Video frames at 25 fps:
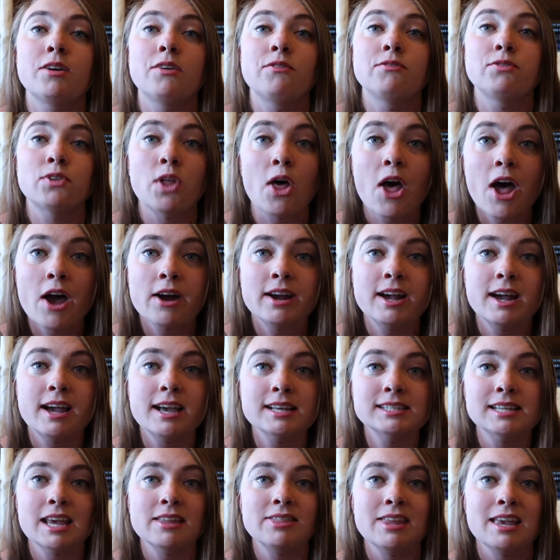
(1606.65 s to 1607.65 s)
vlog,
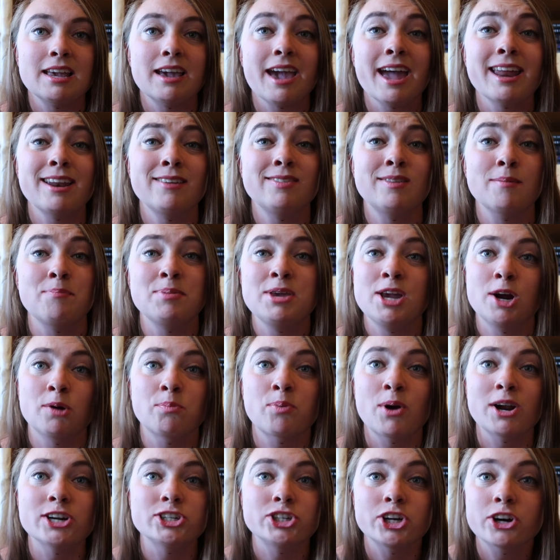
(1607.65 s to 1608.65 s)
because I think kind of the peer
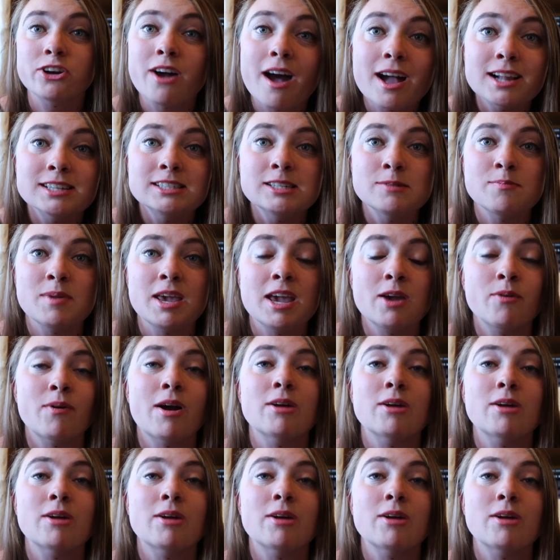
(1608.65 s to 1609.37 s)
pressure got to me,